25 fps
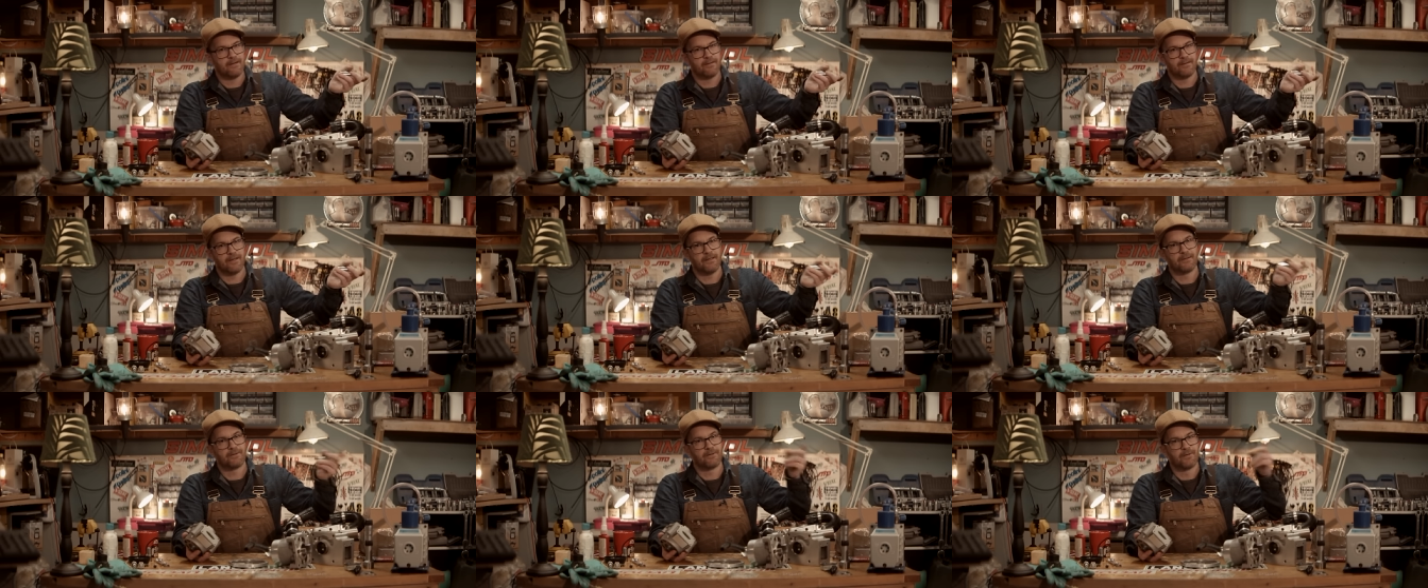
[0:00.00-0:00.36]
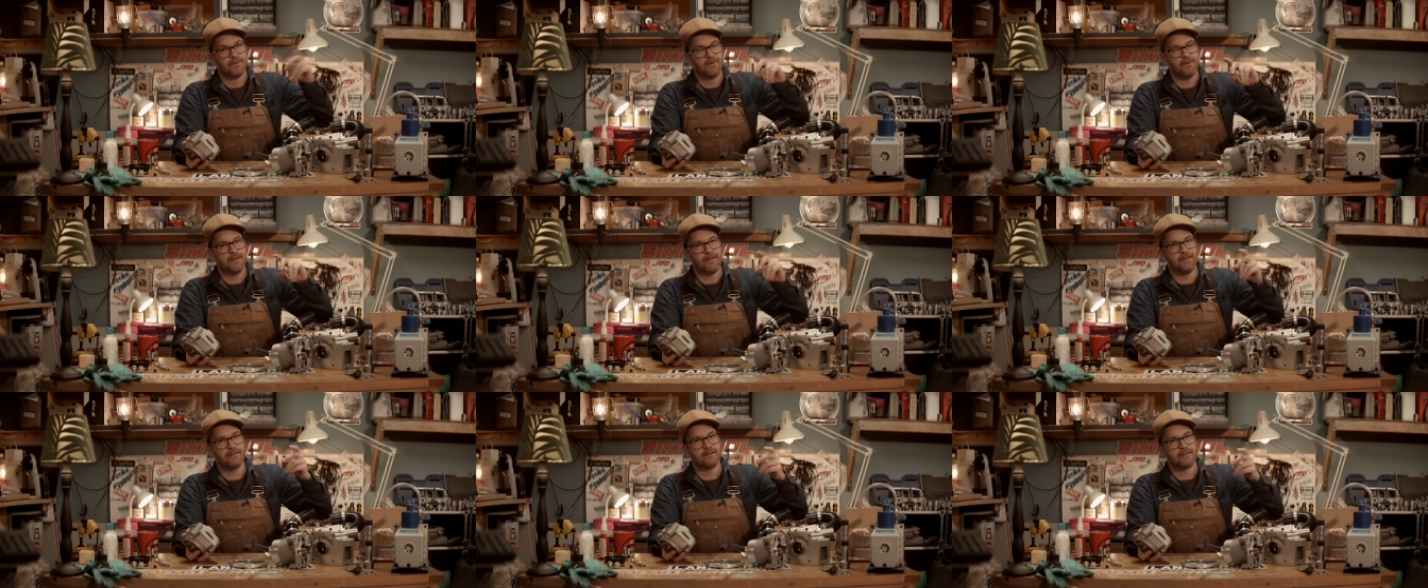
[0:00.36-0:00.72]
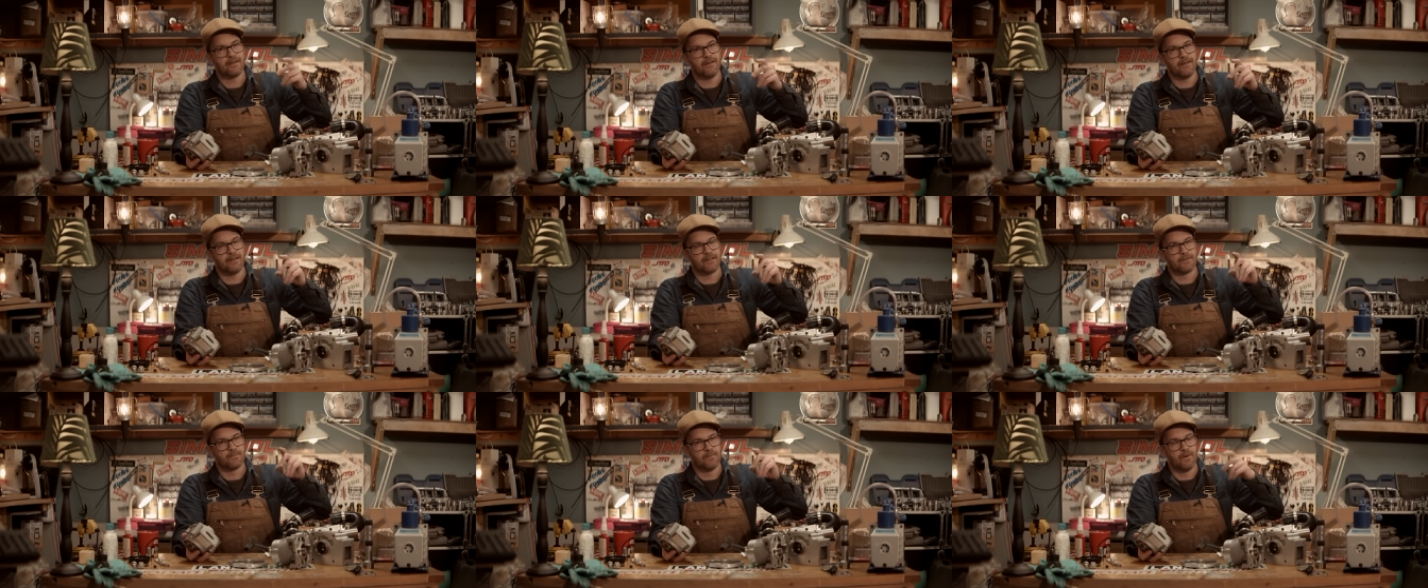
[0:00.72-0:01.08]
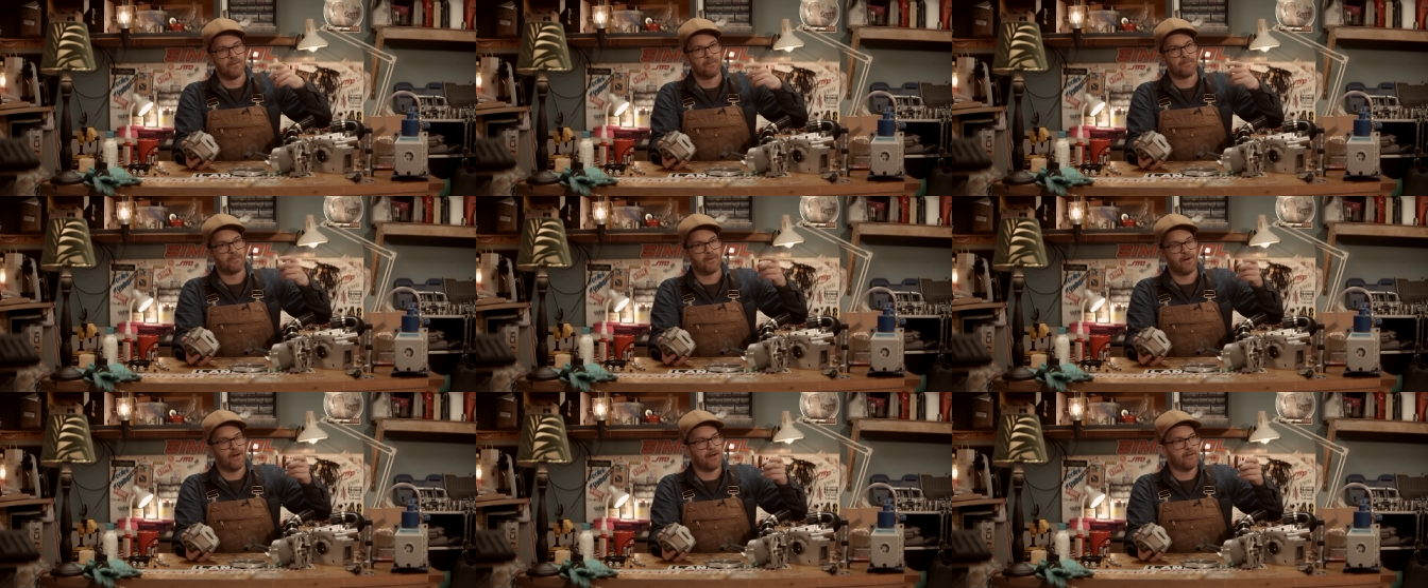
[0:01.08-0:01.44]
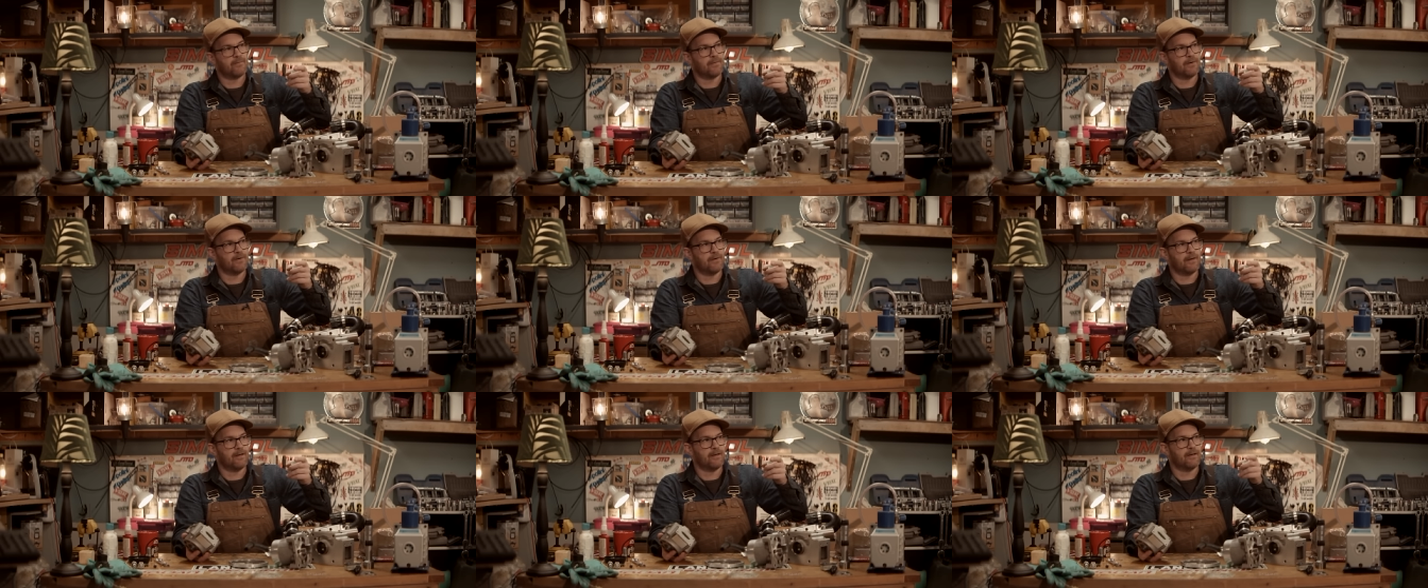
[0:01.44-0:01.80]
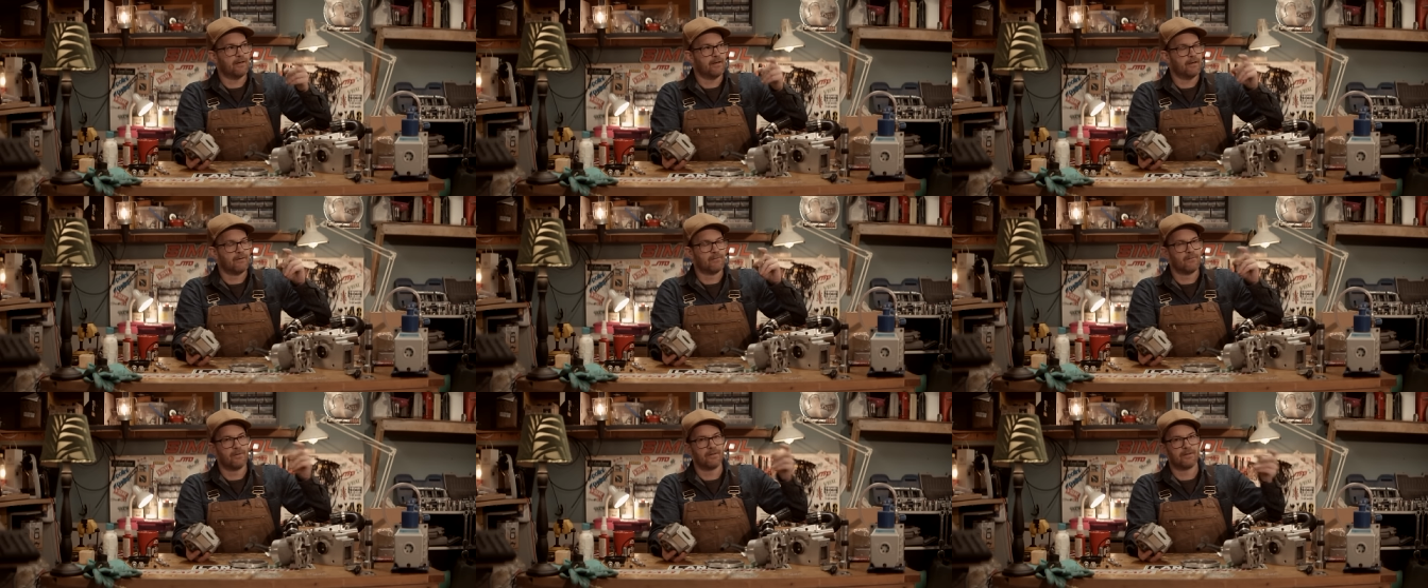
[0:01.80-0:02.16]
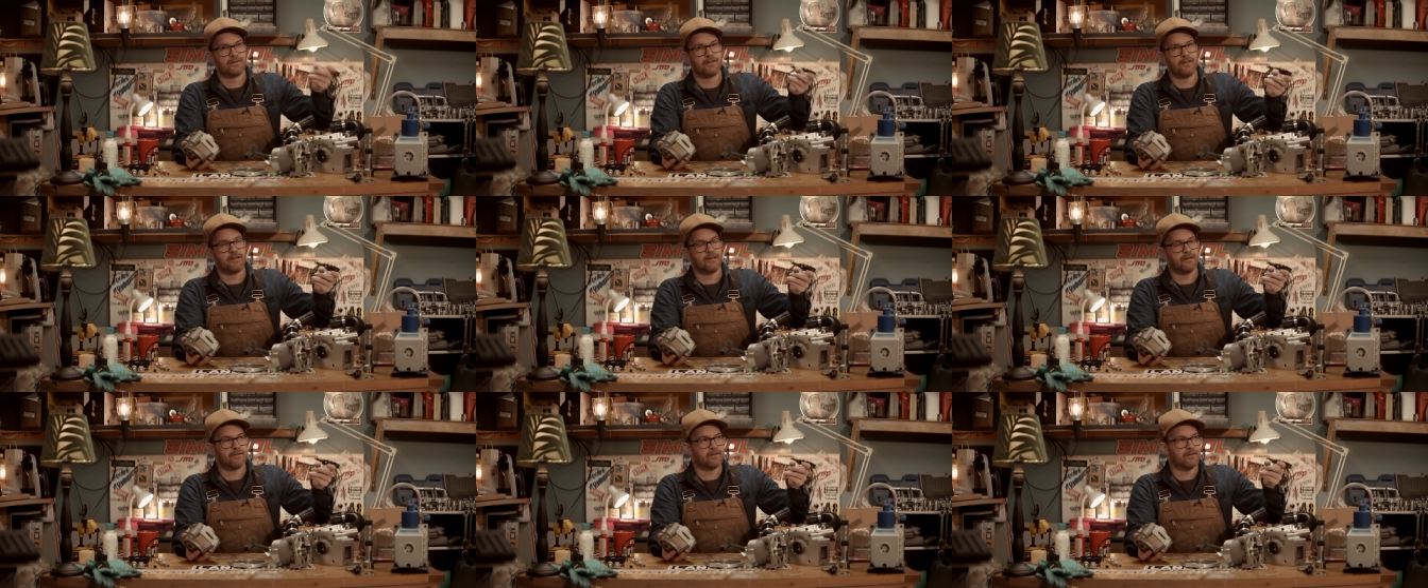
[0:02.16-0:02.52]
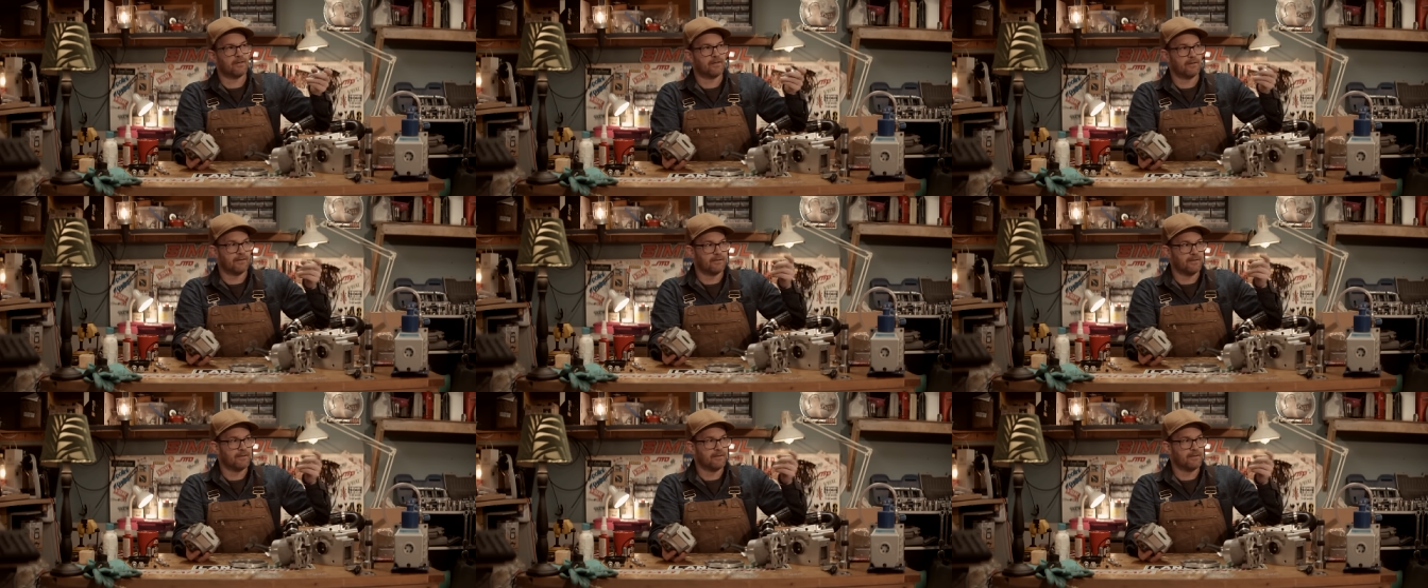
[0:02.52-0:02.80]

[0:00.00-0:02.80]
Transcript: then two intakes, one primary and one secondary.